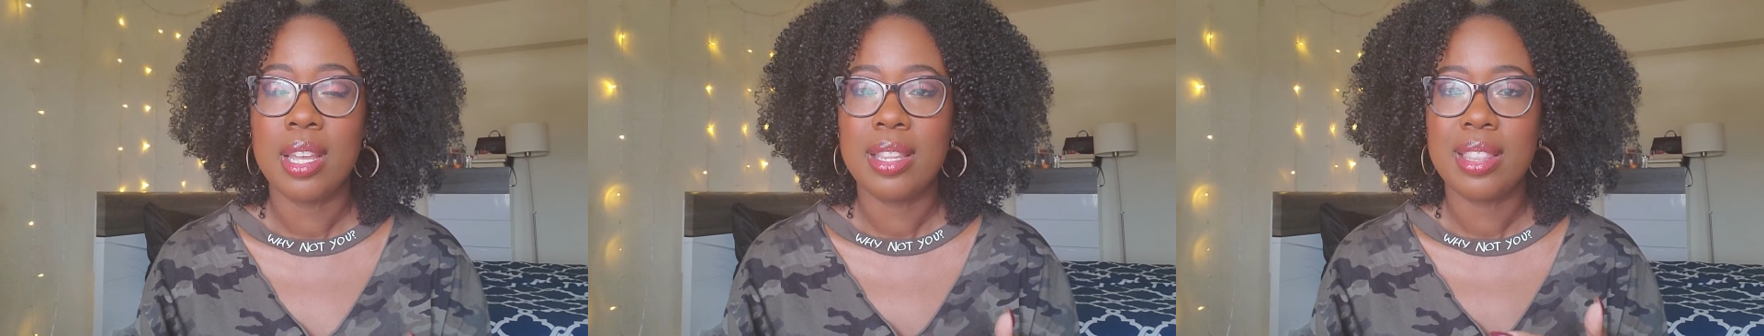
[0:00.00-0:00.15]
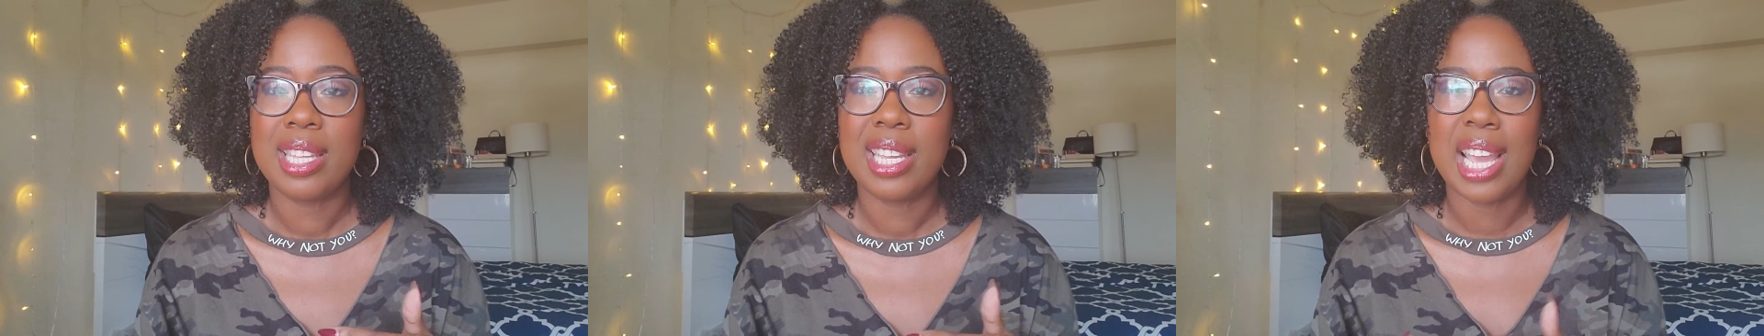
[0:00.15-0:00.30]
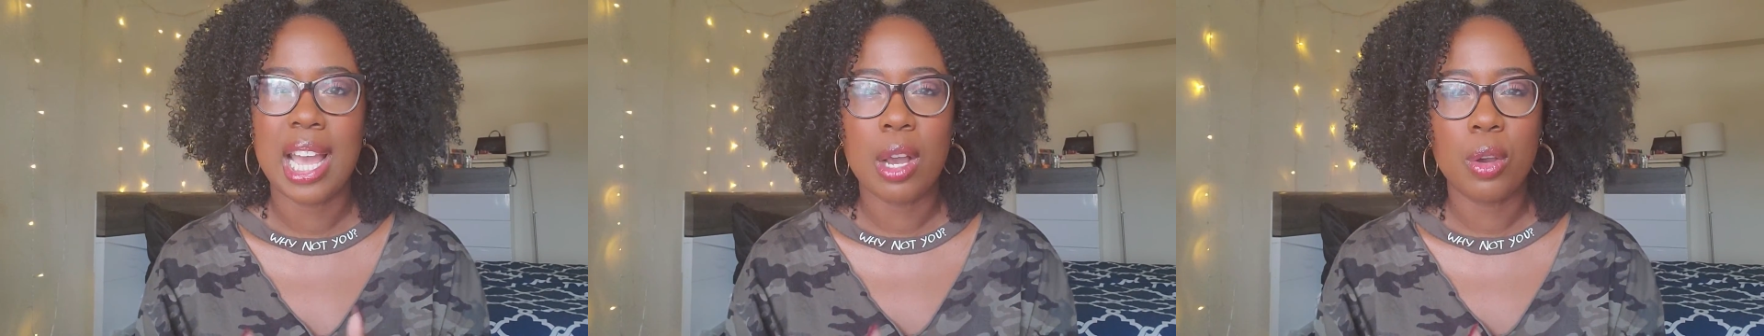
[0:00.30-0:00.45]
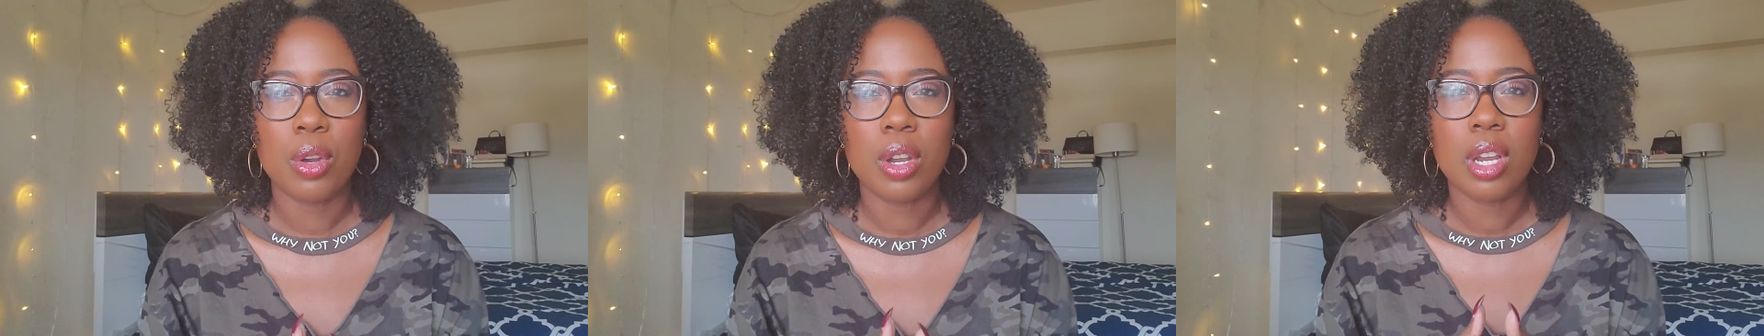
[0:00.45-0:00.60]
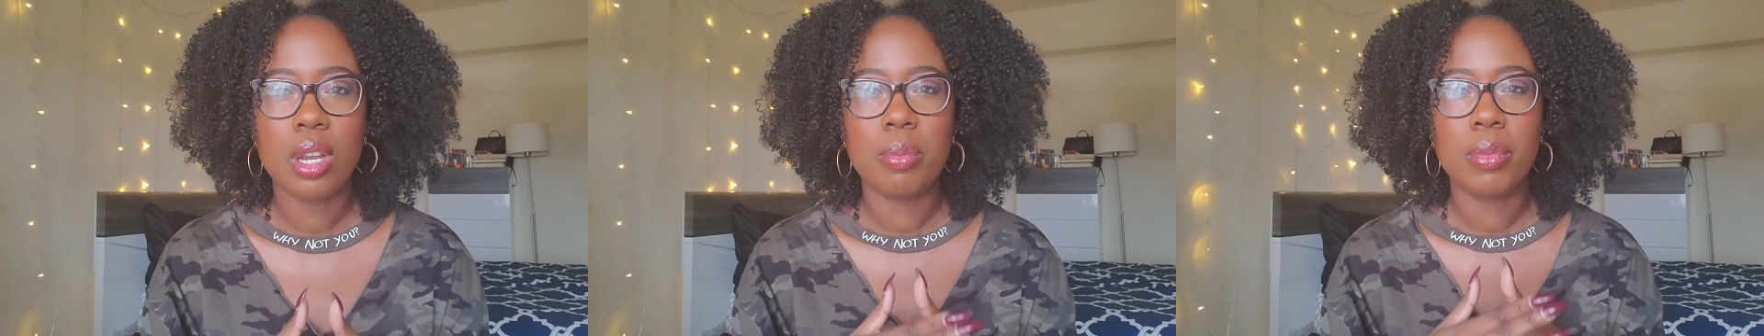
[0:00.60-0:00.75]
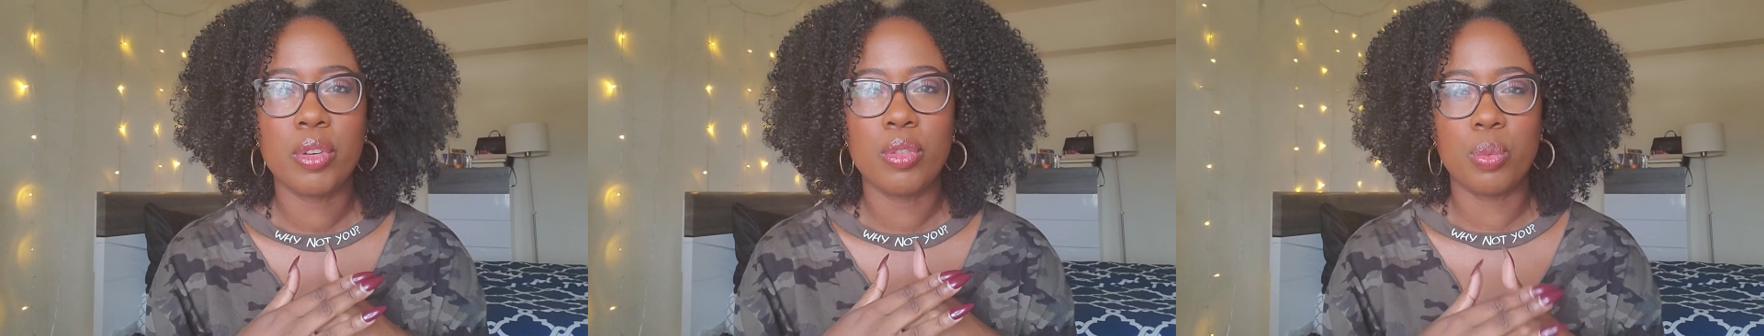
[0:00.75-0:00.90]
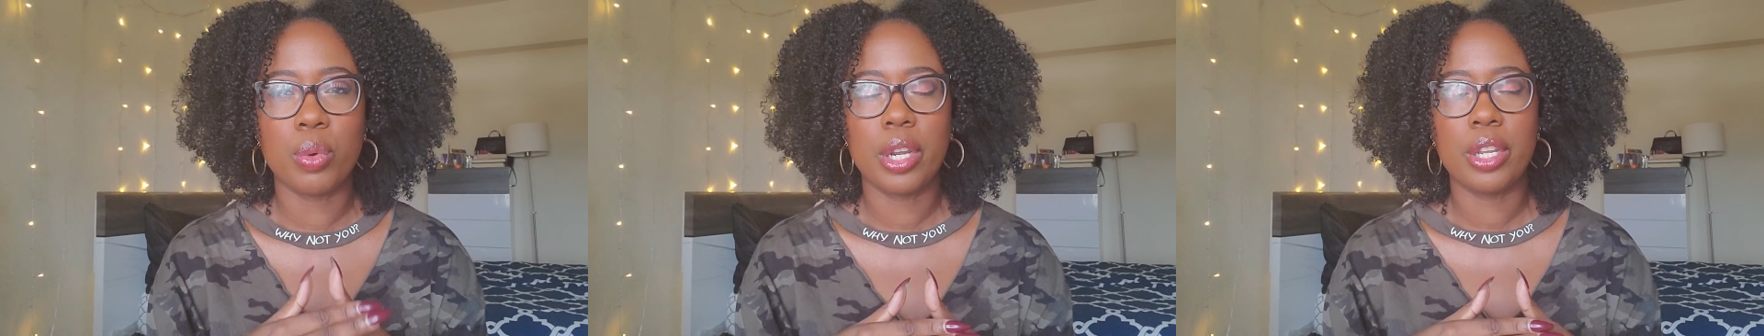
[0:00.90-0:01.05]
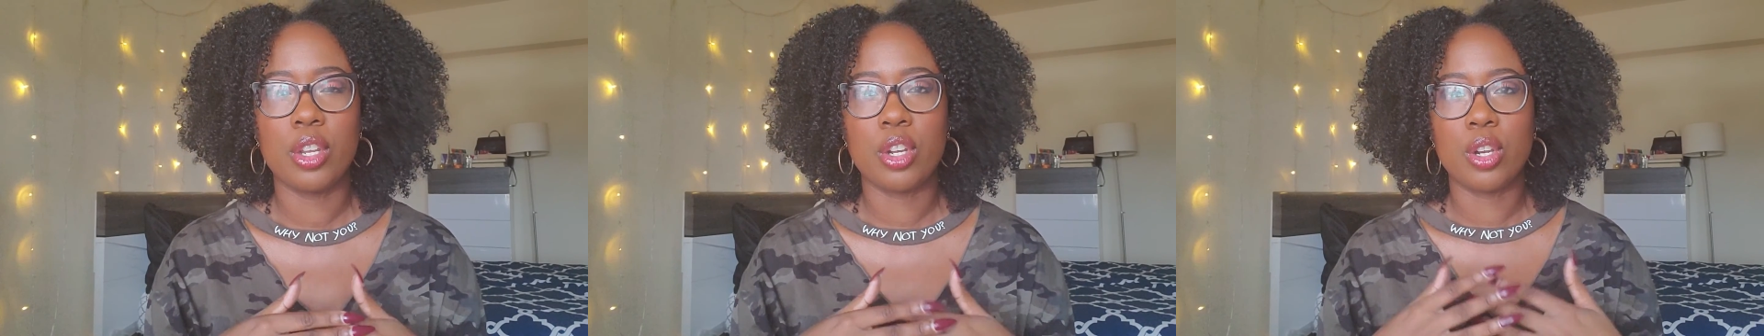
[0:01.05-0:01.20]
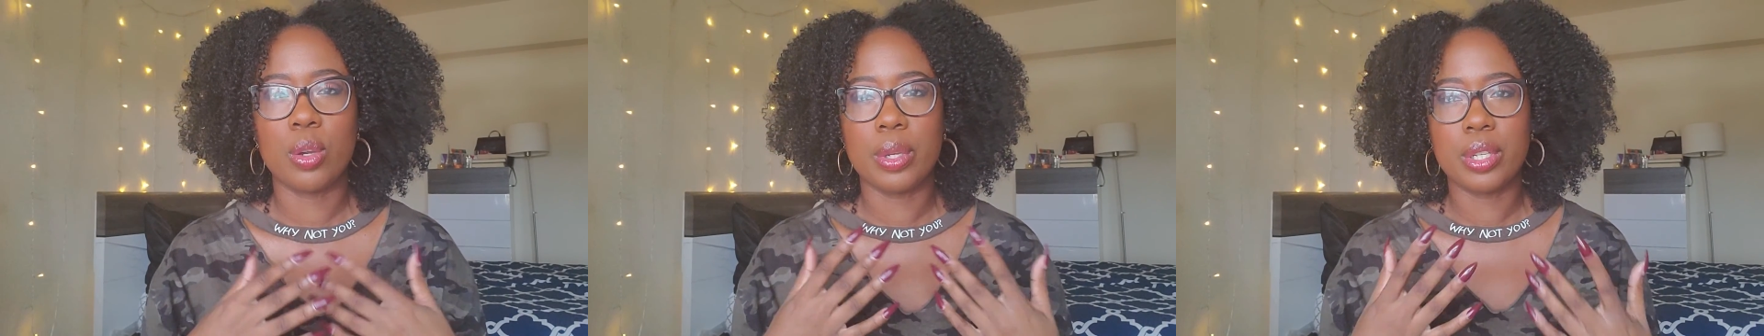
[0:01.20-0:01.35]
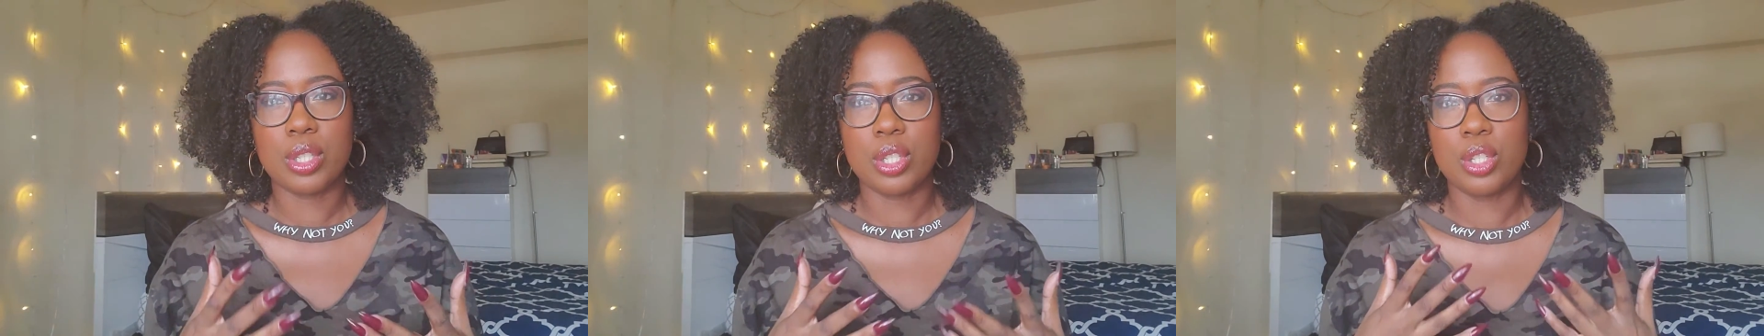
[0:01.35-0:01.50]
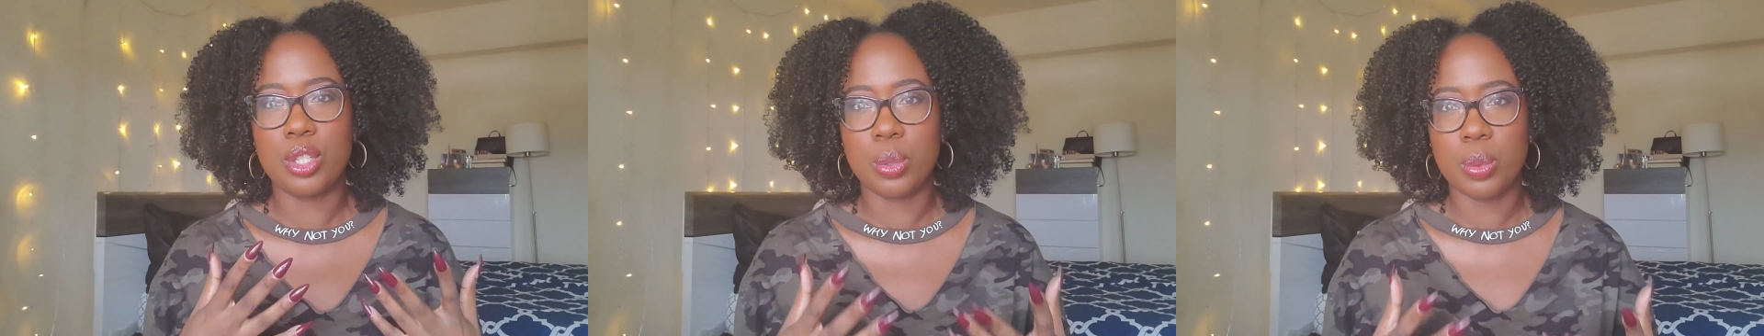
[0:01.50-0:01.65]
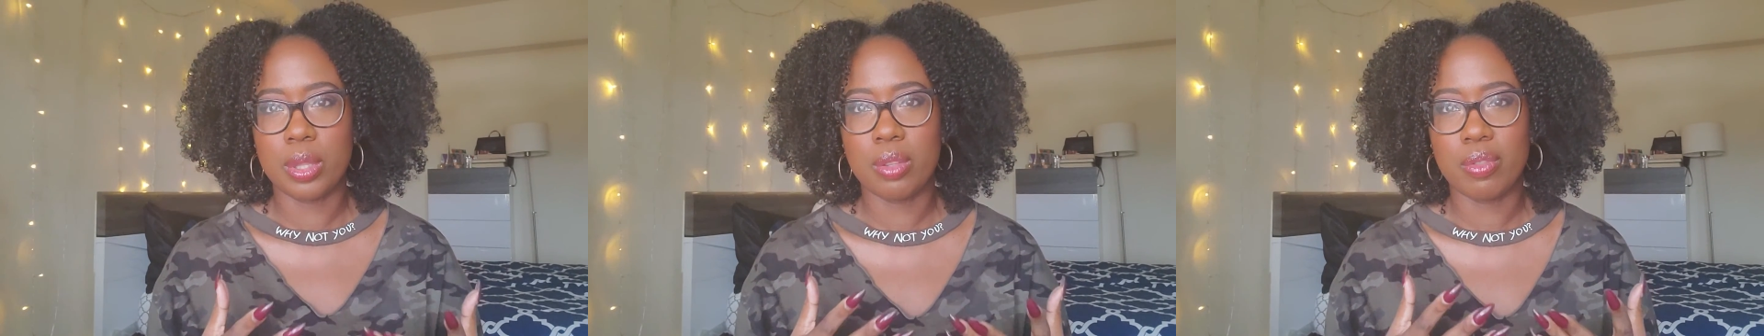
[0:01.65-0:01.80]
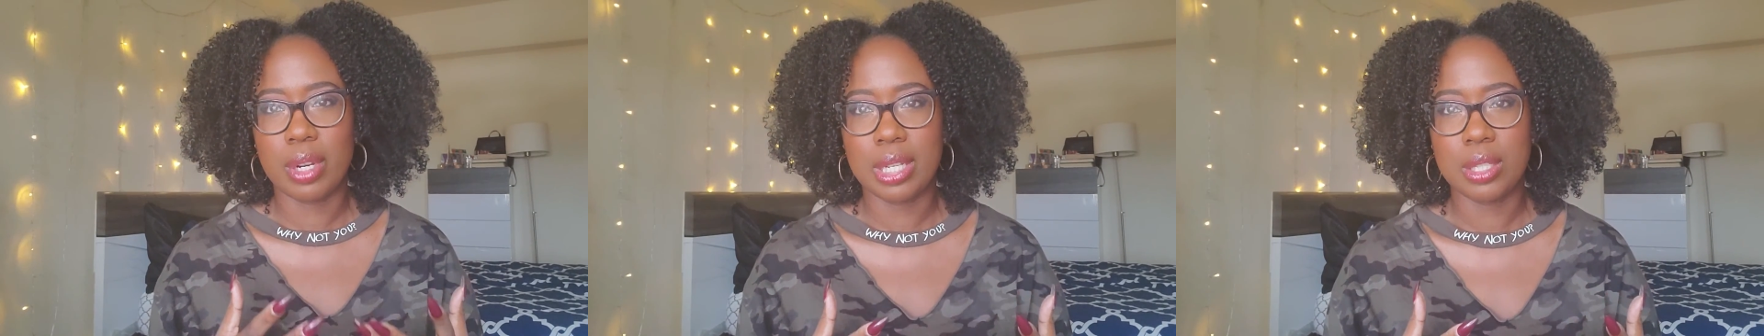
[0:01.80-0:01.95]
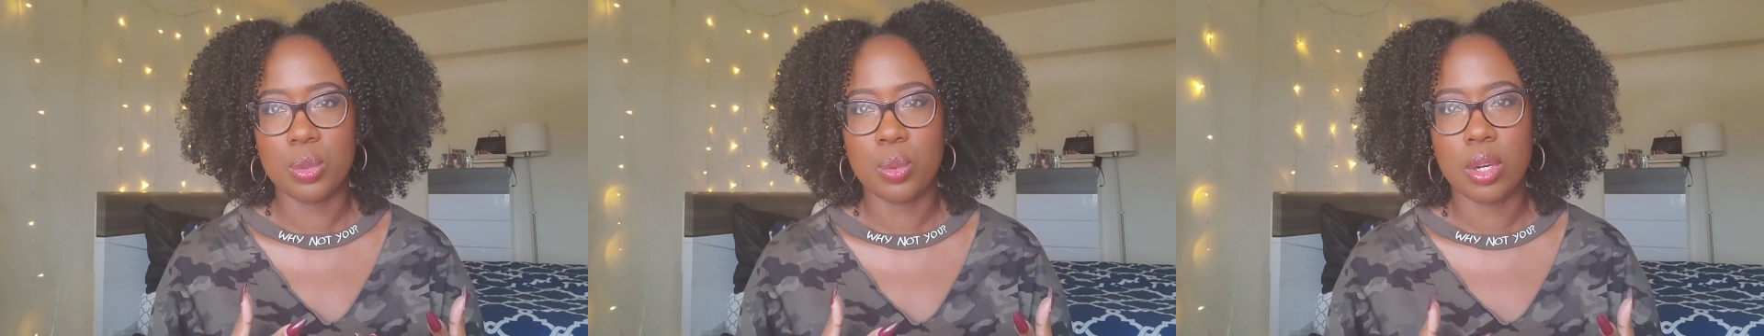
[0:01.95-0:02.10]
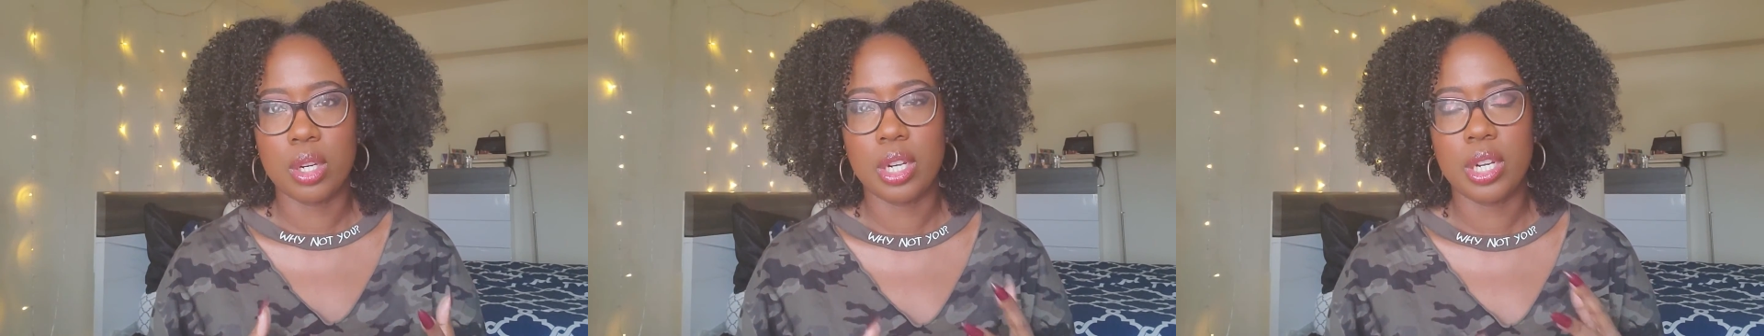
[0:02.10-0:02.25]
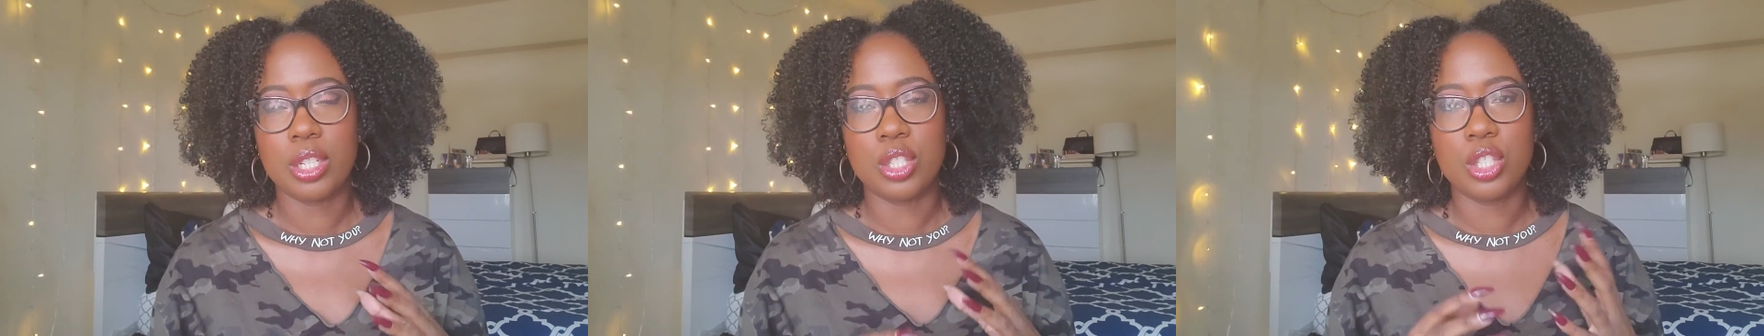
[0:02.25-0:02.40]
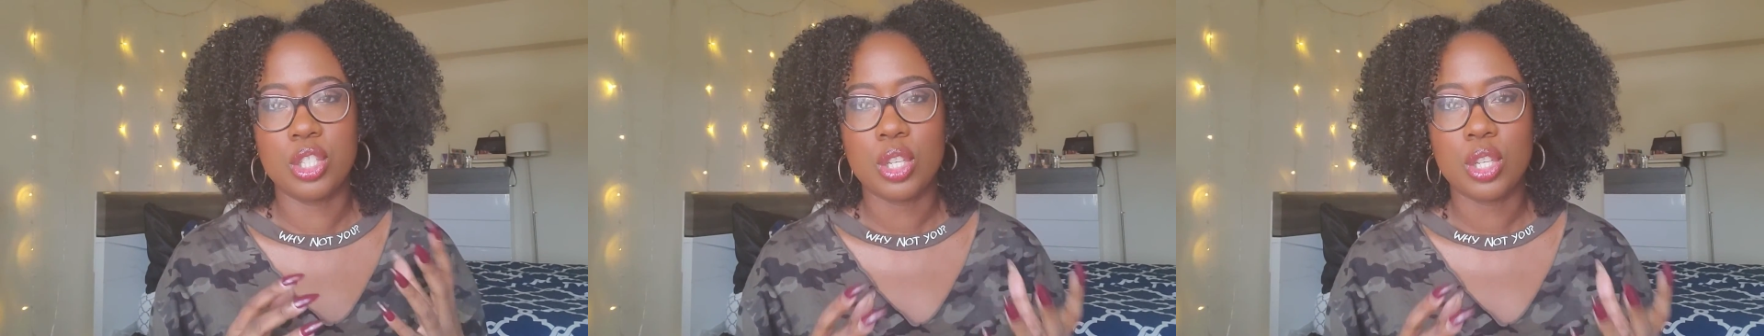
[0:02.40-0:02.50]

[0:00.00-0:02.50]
the outcome of what you're going to do with rice water is